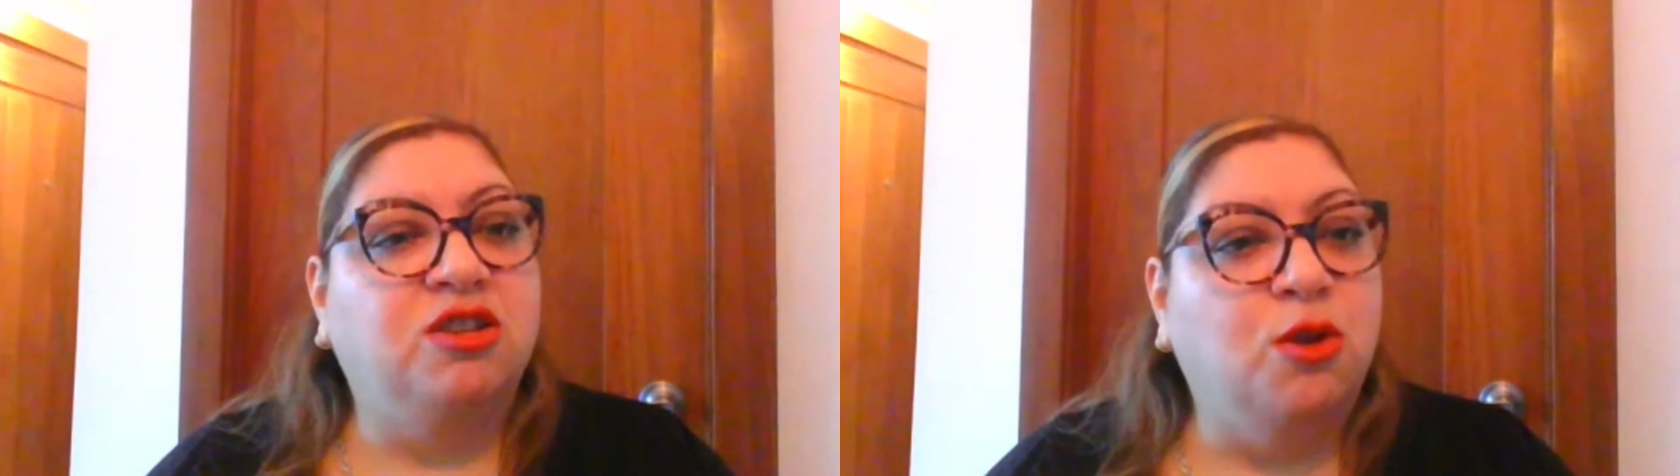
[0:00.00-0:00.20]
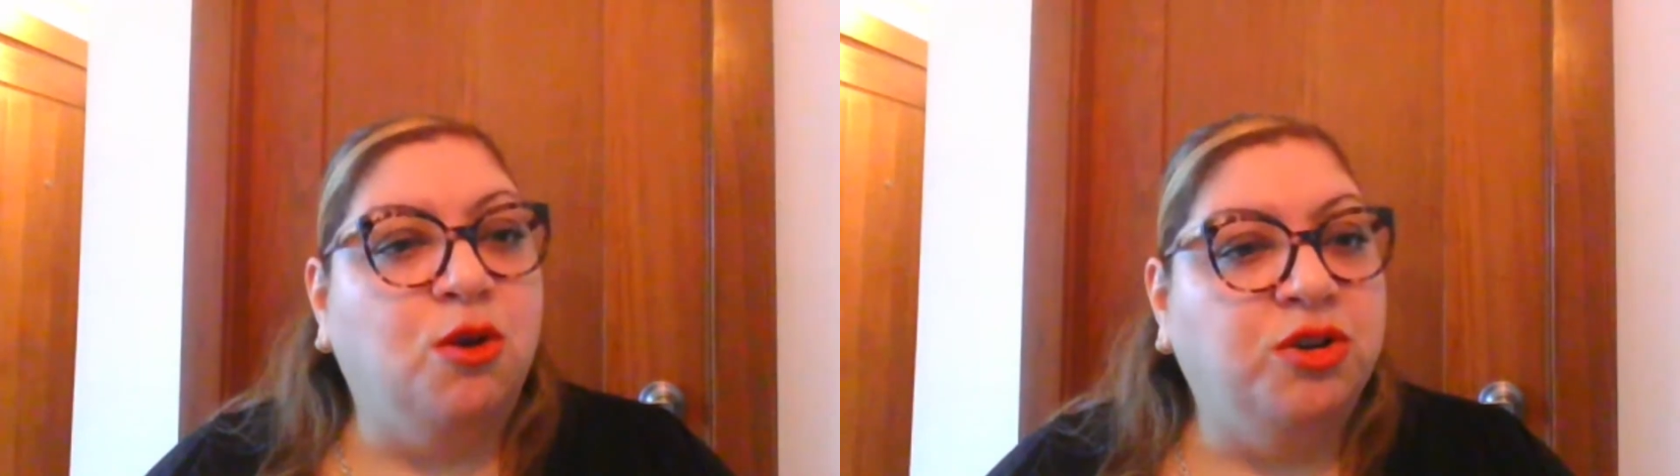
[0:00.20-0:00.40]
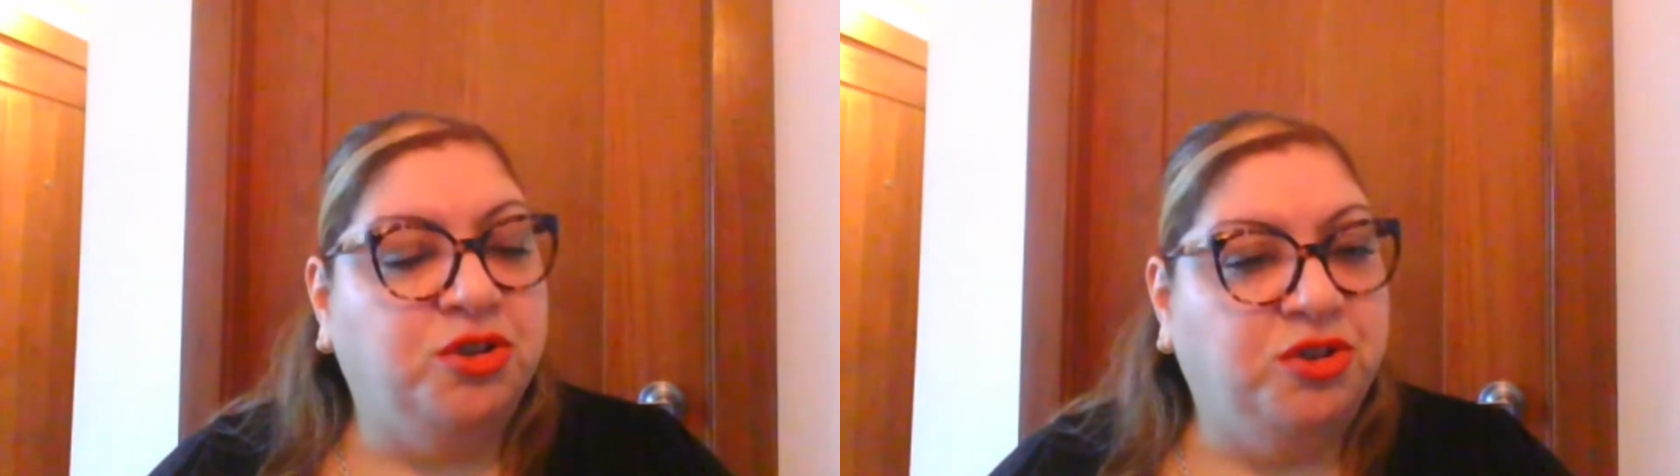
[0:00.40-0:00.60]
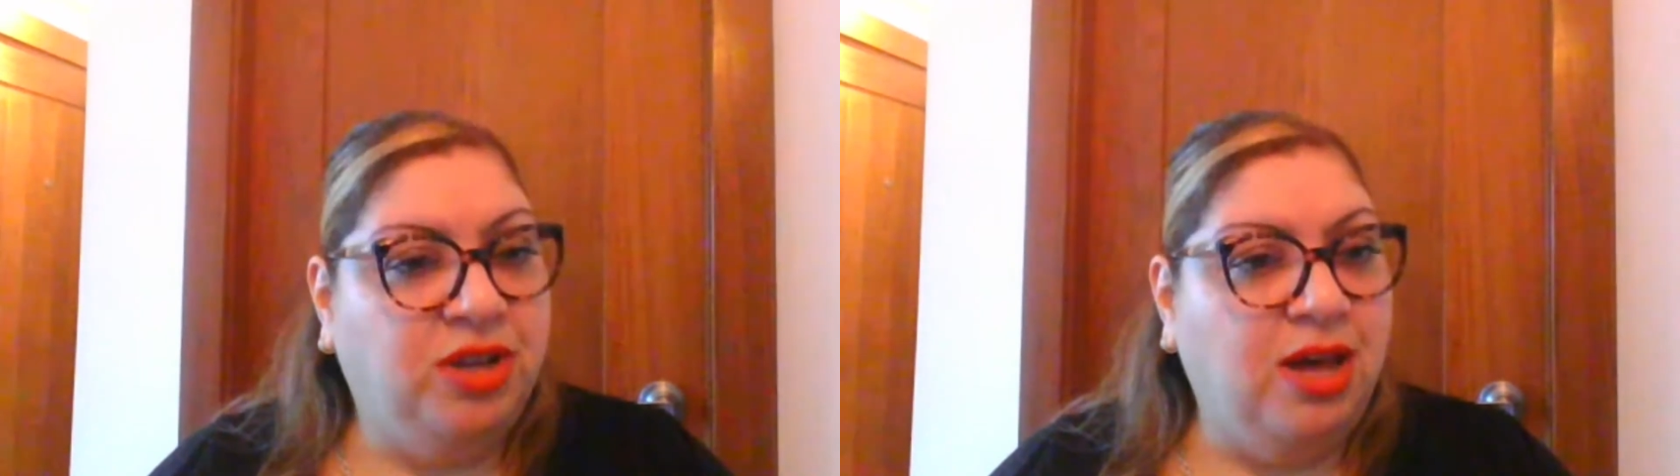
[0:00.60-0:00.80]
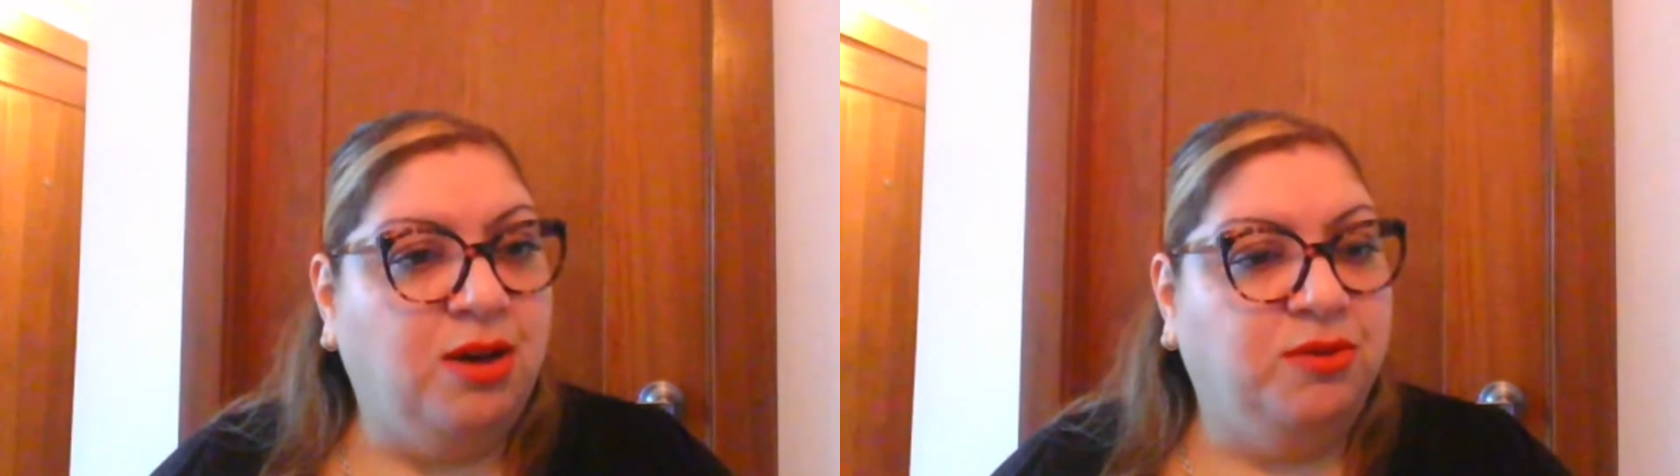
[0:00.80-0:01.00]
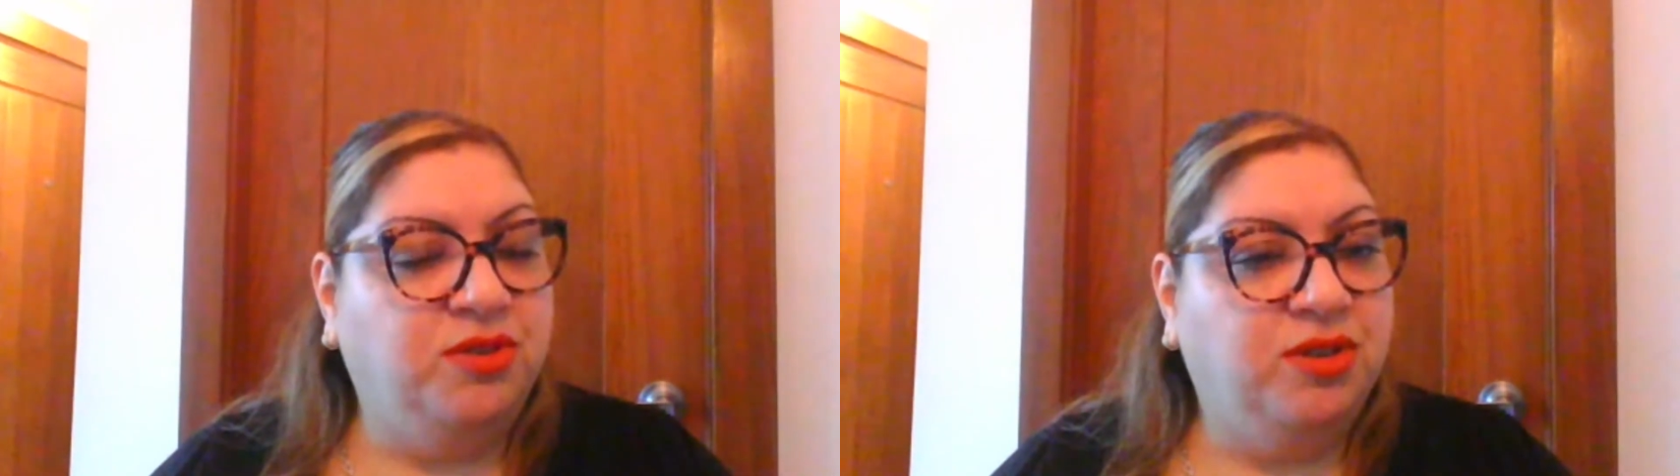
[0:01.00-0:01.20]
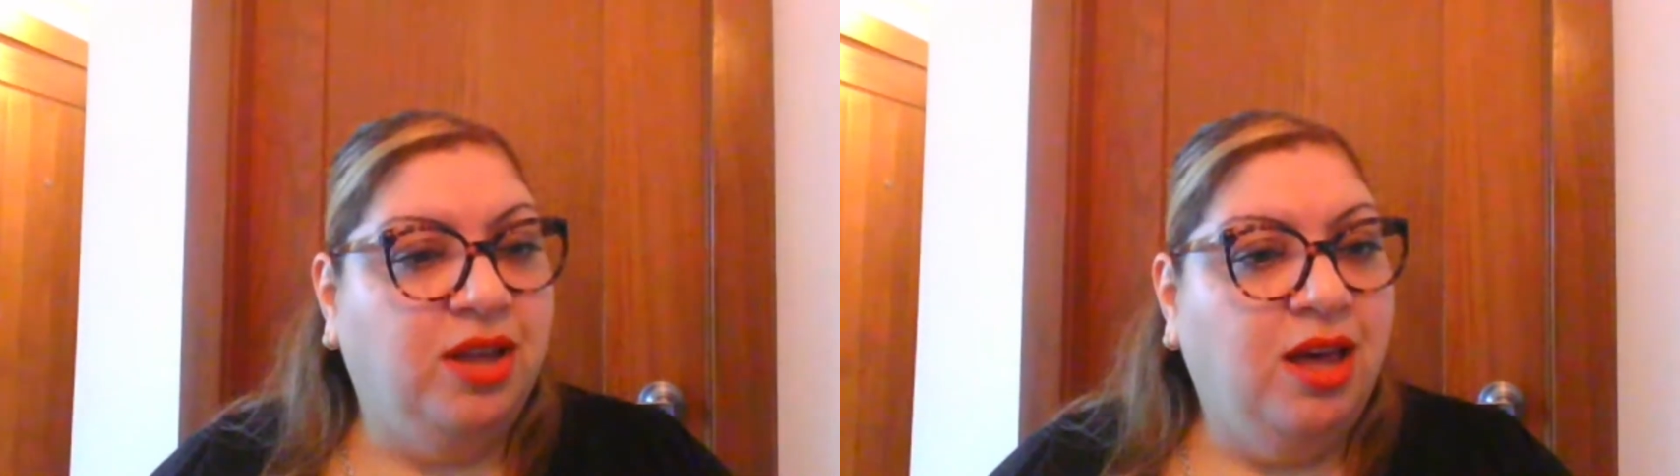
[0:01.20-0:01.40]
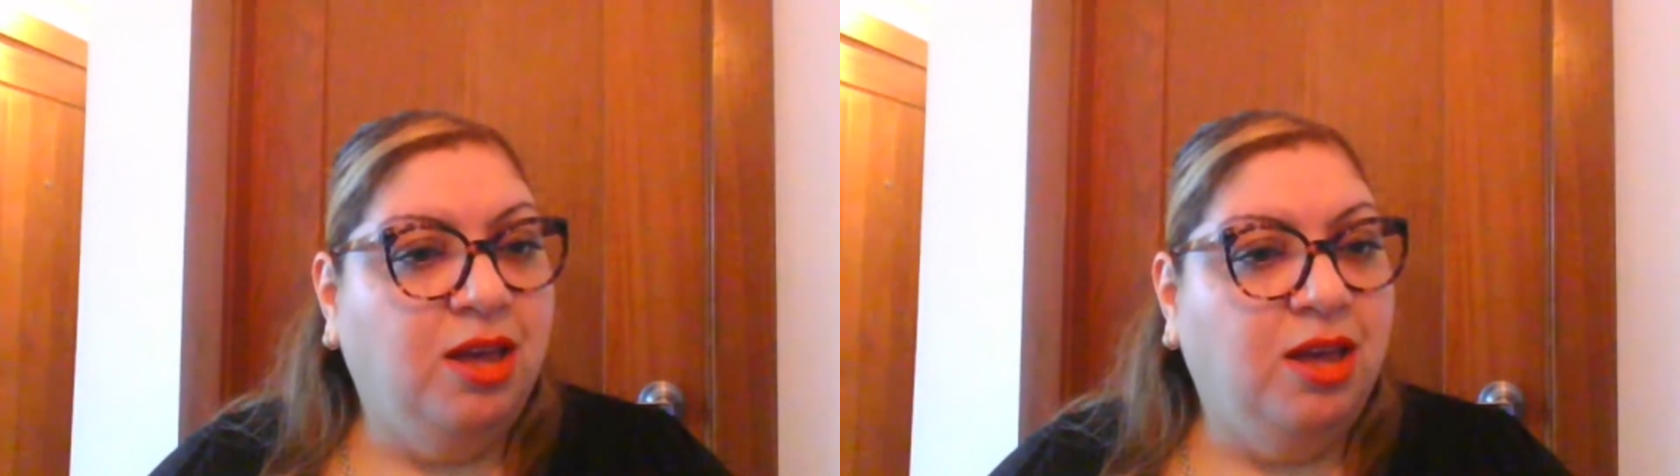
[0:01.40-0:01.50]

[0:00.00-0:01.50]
larger towns,